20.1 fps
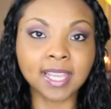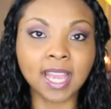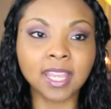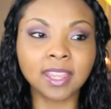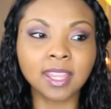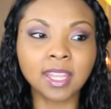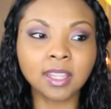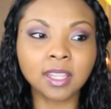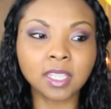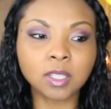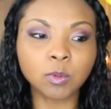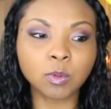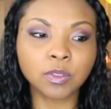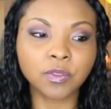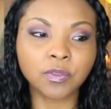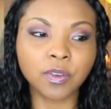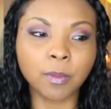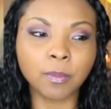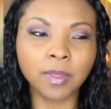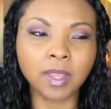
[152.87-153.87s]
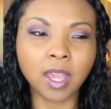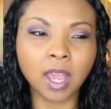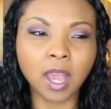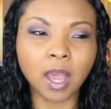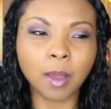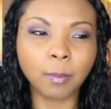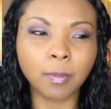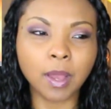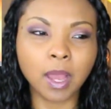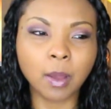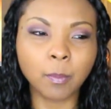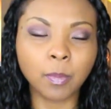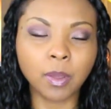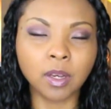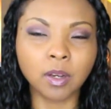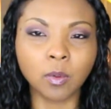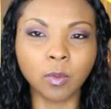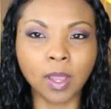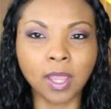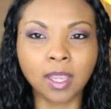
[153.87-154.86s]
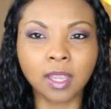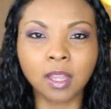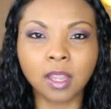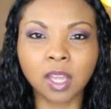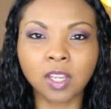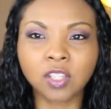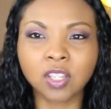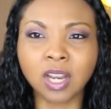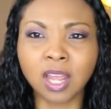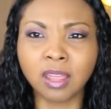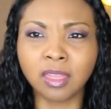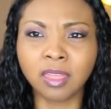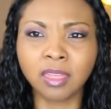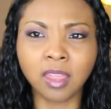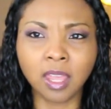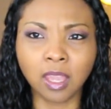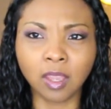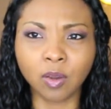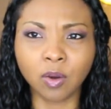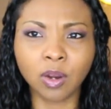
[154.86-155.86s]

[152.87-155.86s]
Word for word: I think this was from the Up, Up and Away collection, I think.